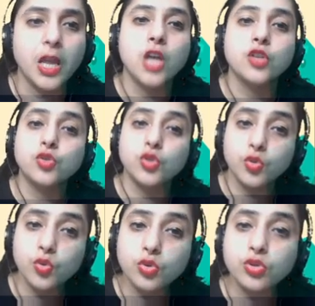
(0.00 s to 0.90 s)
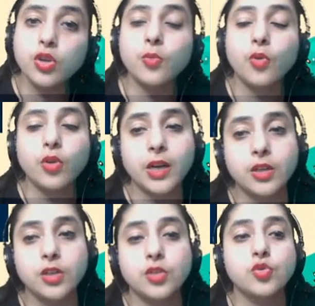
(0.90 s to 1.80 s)
So use your
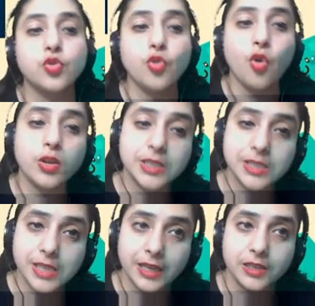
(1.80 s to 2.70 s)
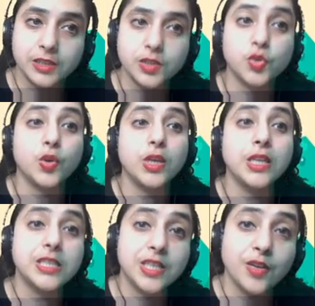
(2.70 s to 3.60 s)
protractor to draw these angles. So
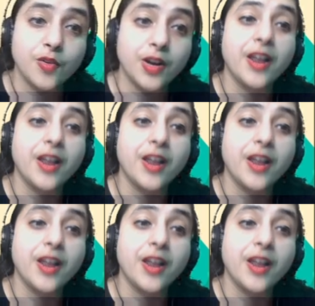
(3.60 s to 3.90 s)
it's your